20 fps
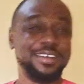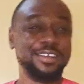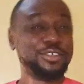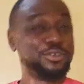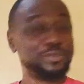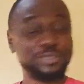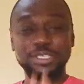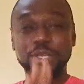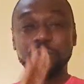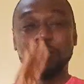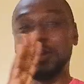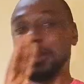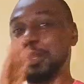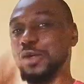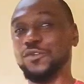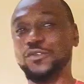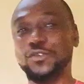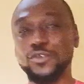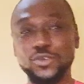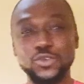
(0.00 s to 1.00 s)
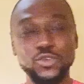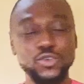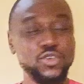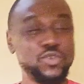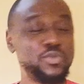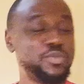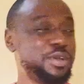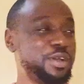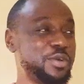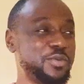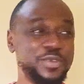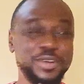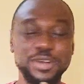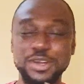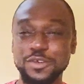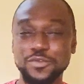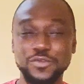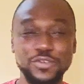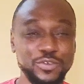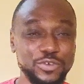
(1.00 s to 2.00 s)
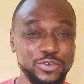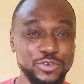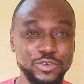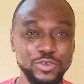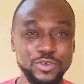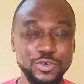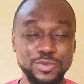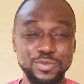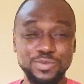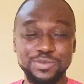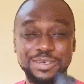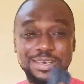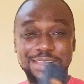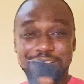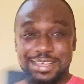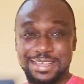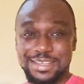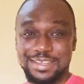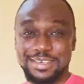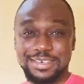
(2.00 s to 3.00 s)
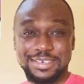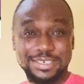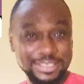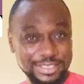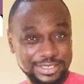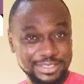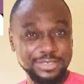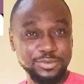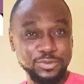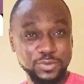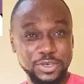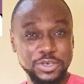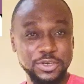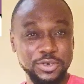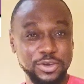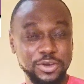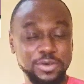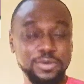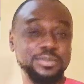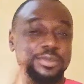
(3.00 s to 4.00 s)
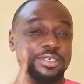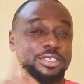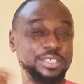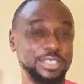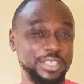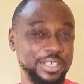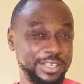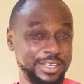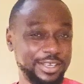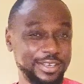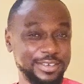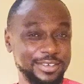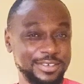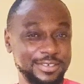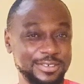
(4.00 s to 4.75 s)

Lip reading: You see a wonderful loop like this one on my channel.